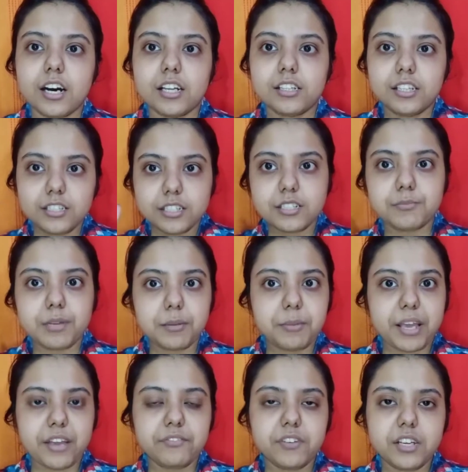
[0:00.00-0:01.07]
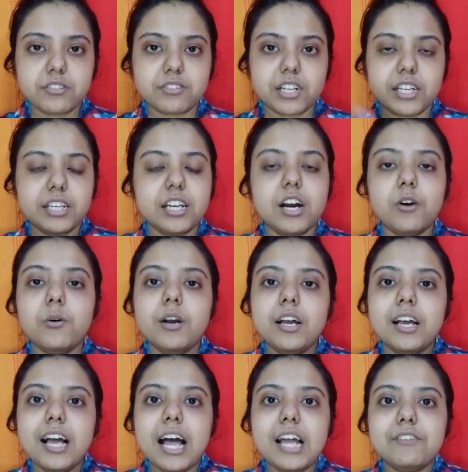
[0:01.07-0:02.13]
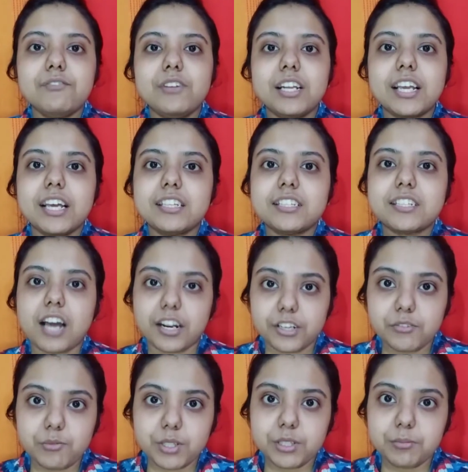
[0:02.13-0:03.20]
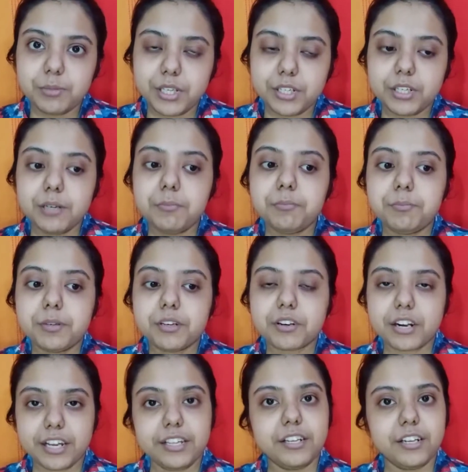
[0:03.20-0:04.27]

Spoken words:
this is my BFS right now, and we'll get started with the makeup right